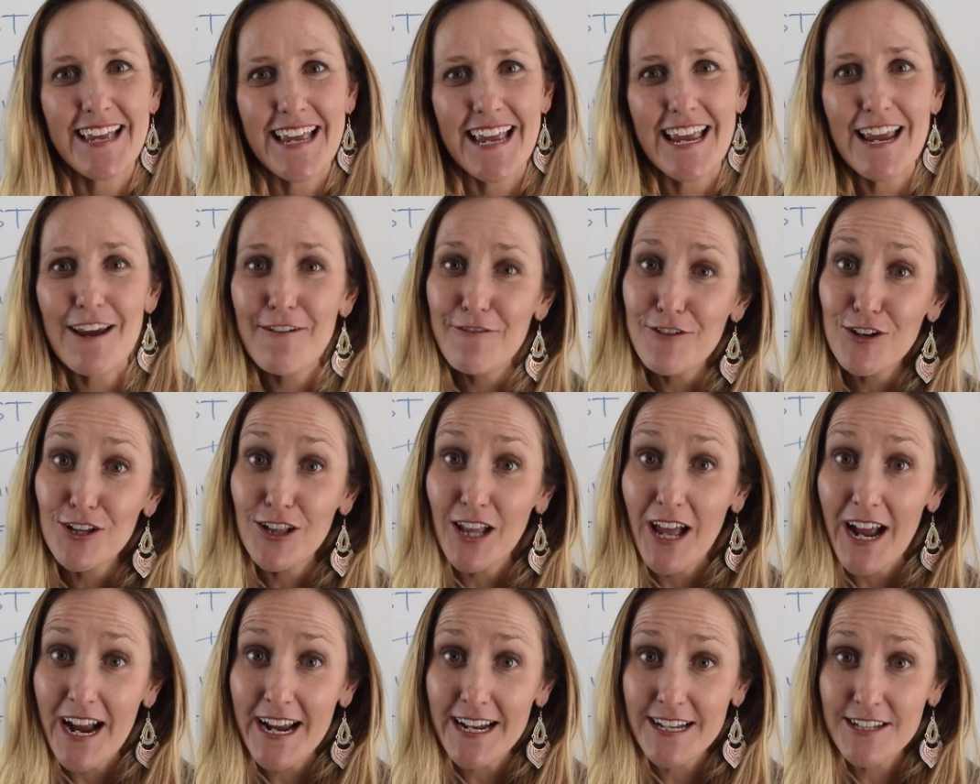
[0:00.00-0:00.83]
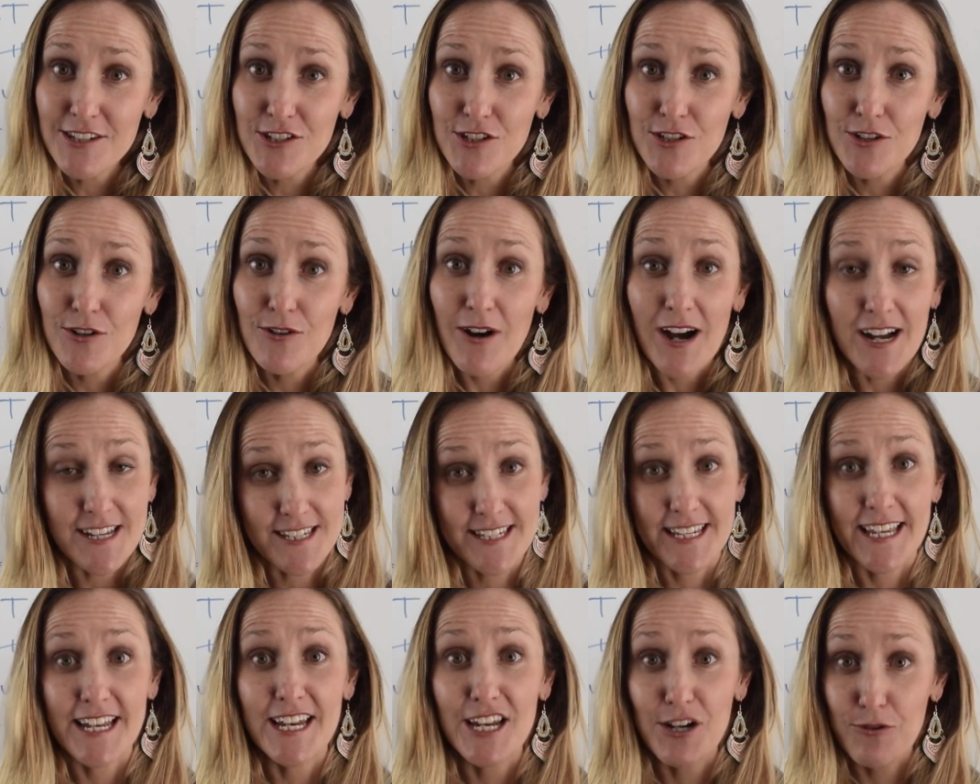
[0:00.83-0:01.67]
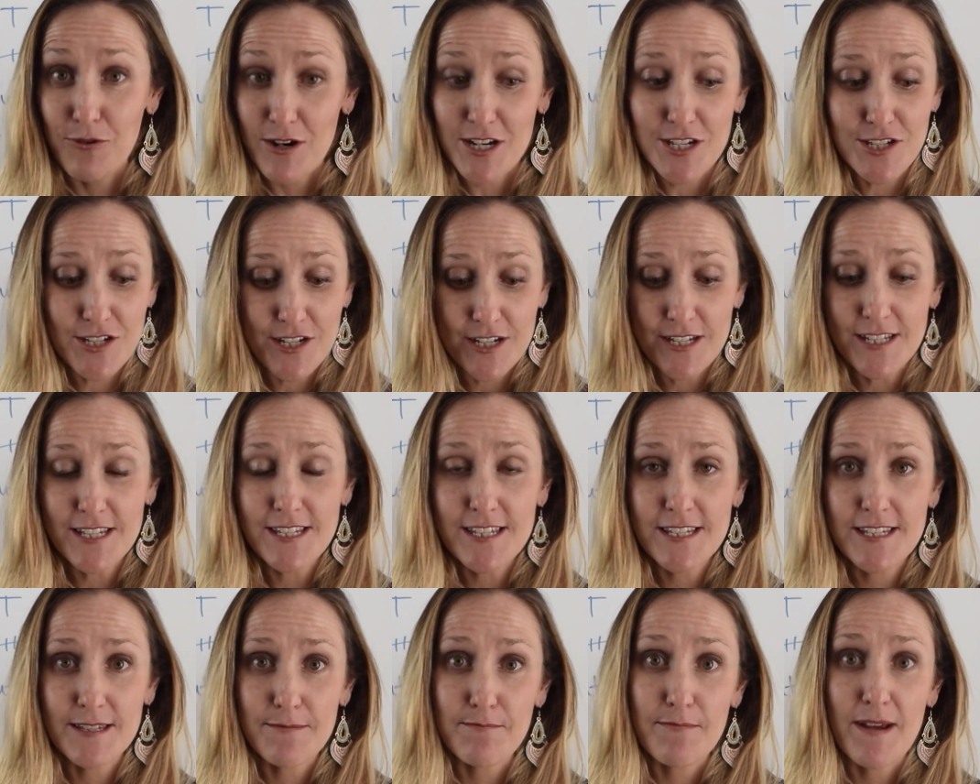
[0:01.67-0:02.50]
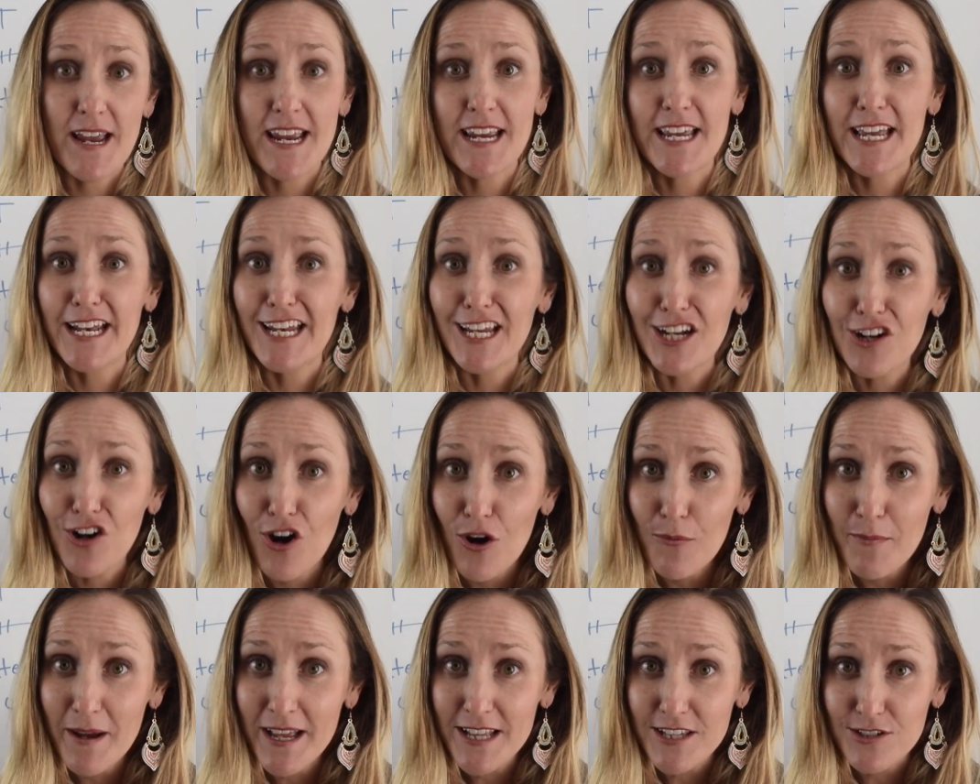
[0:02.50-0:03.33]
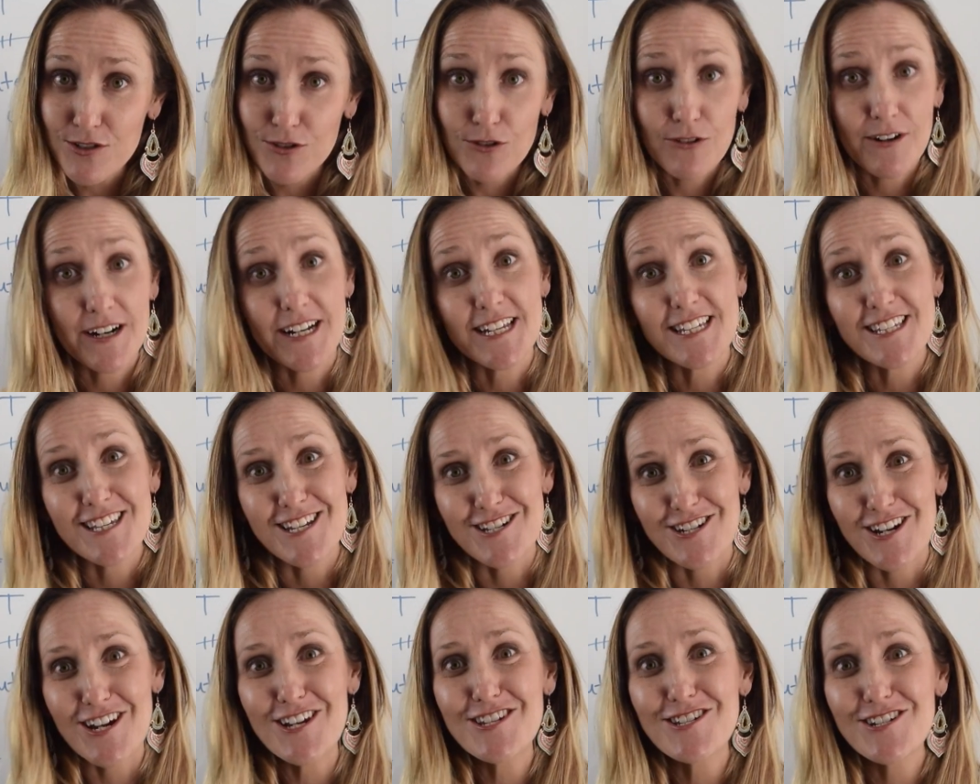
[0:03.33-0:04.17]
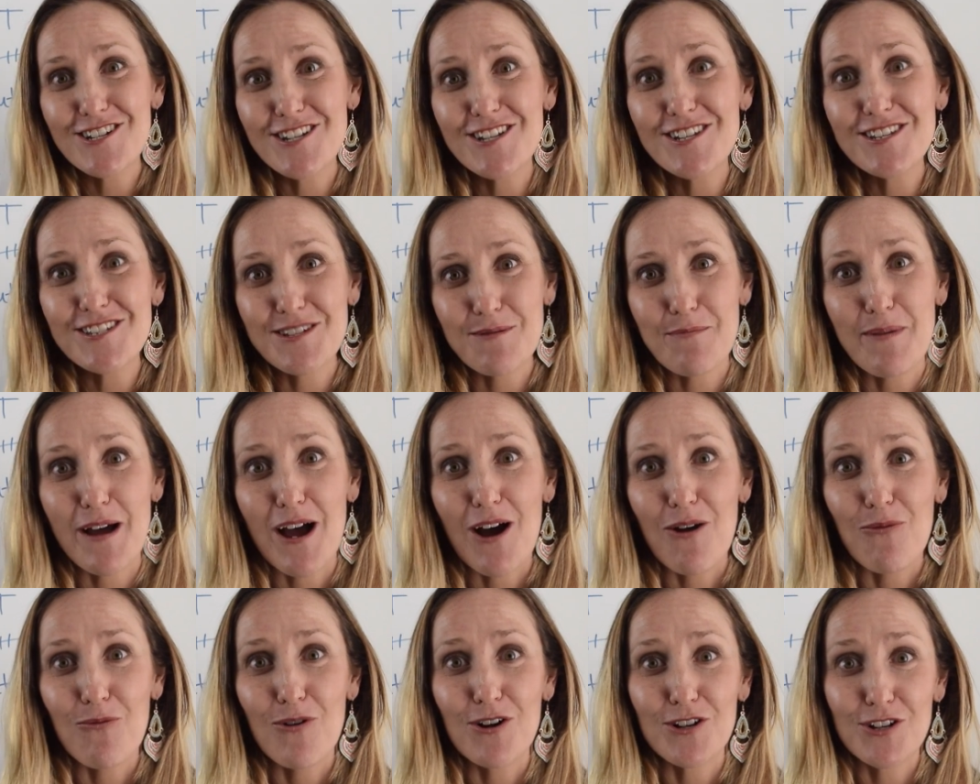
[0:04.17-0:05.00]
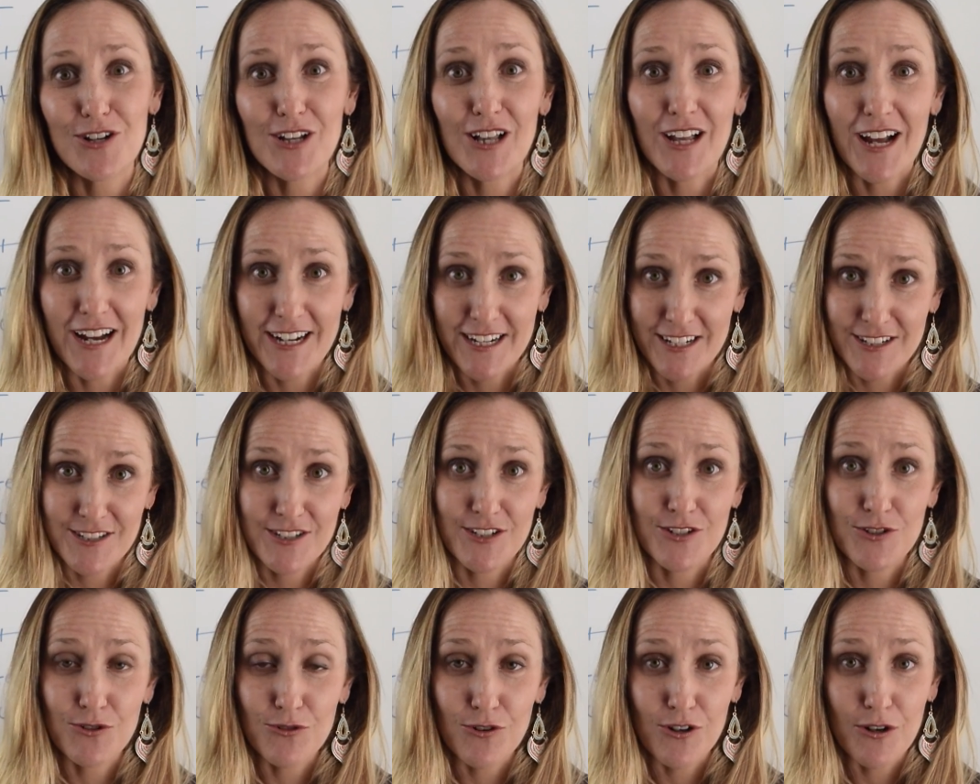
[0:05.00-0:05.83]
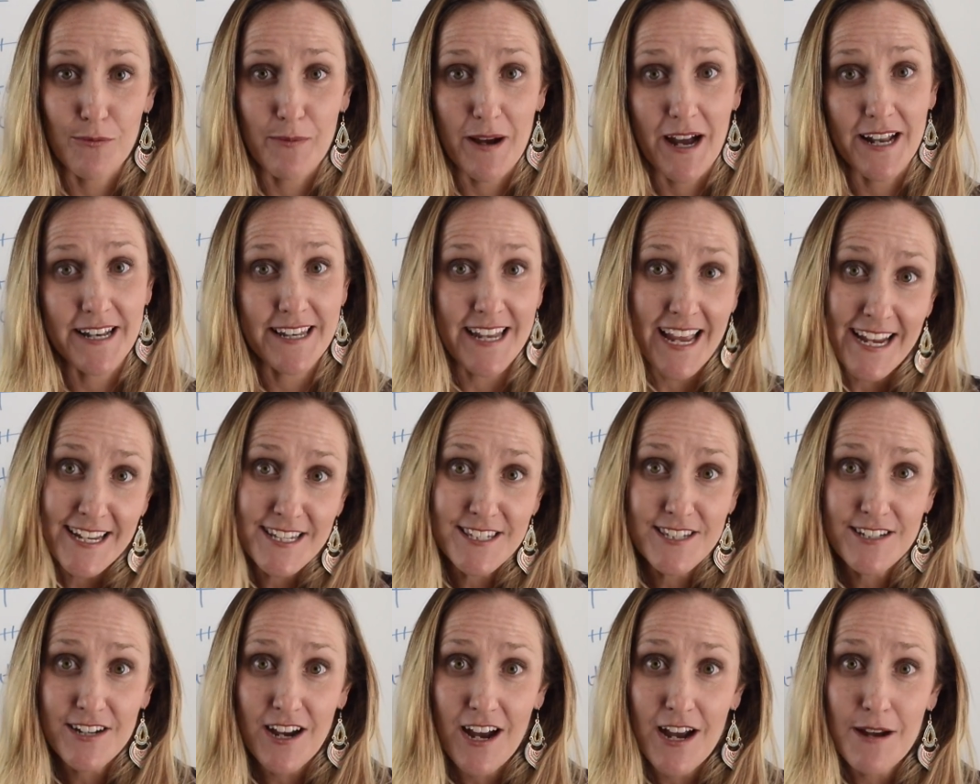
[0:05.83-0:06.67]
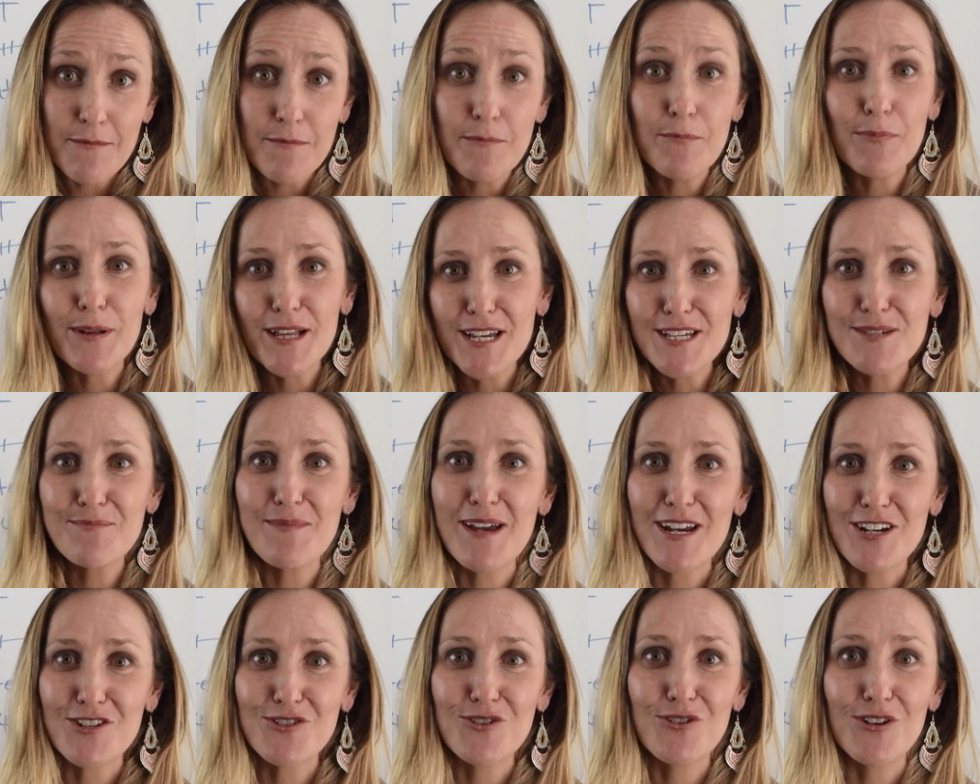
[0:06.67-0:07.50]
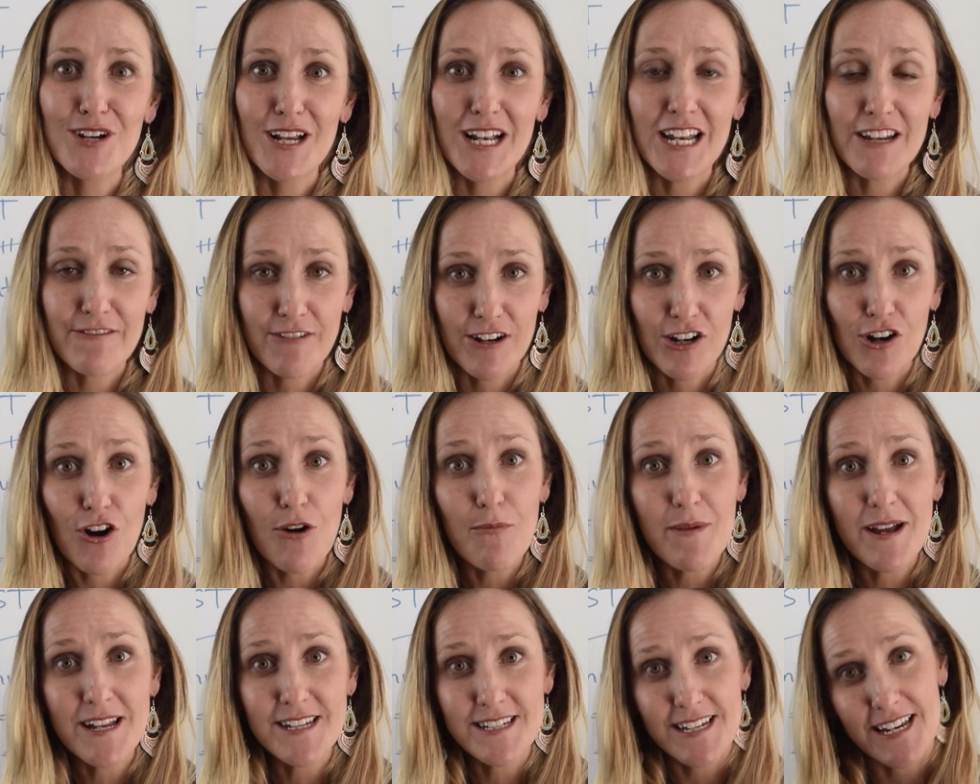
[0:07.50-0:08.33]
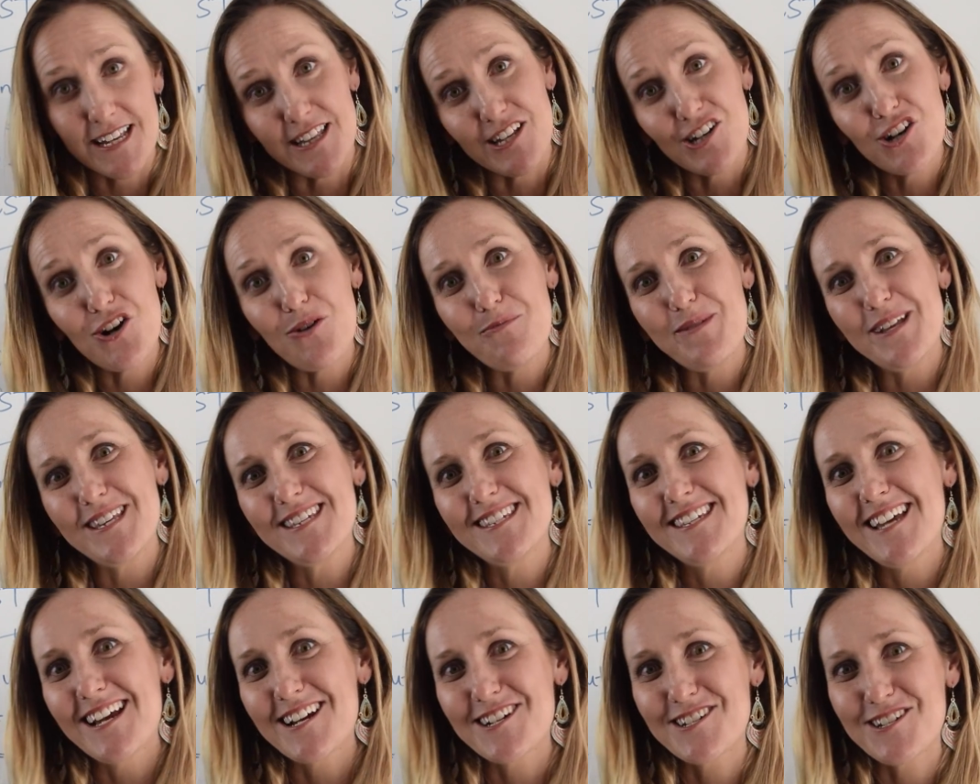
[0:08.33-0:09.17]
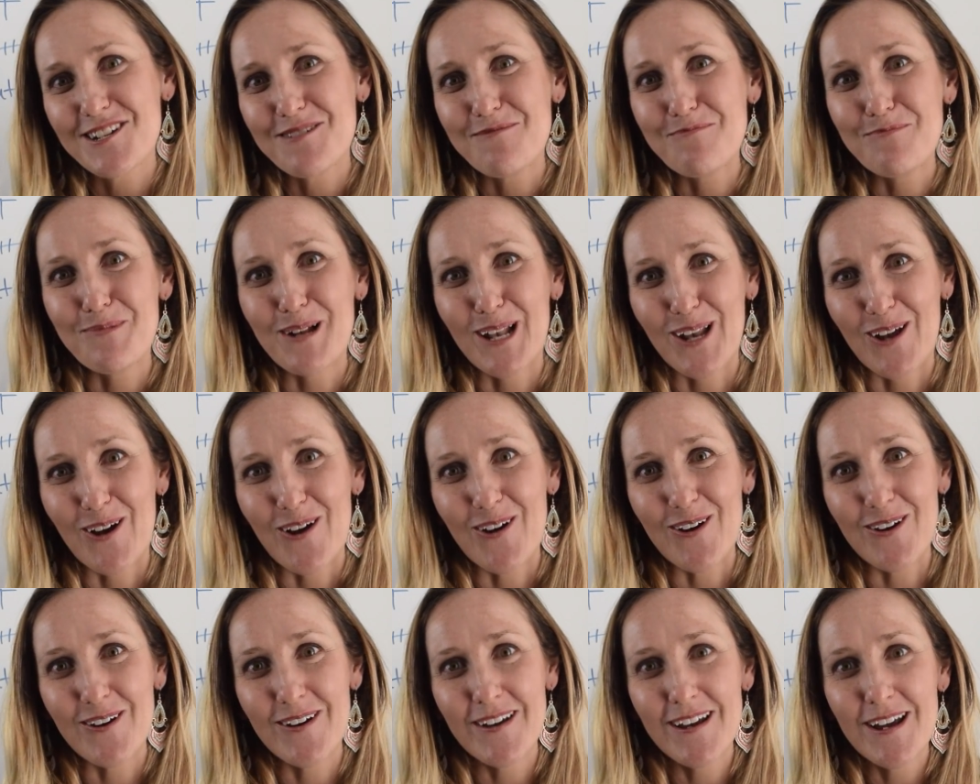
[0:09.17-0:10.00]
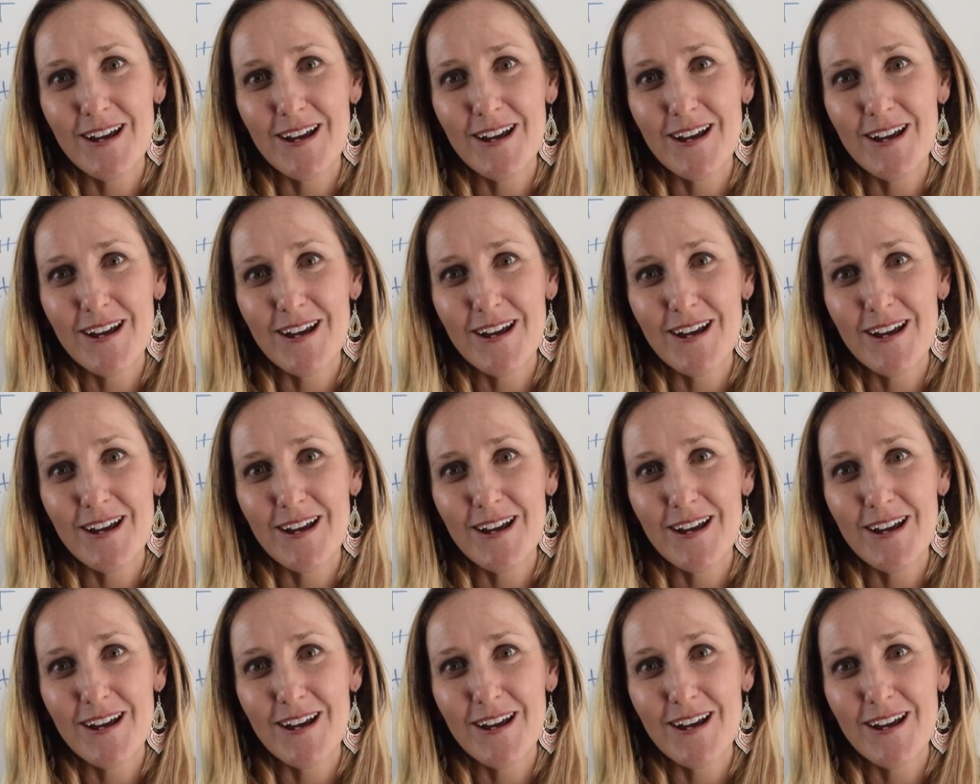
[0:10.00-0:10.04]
If you'd like to ask any questions, make any comments or any suggestions about what you'd like us to talk about next time, please make sure you leave a comment in the comment section below.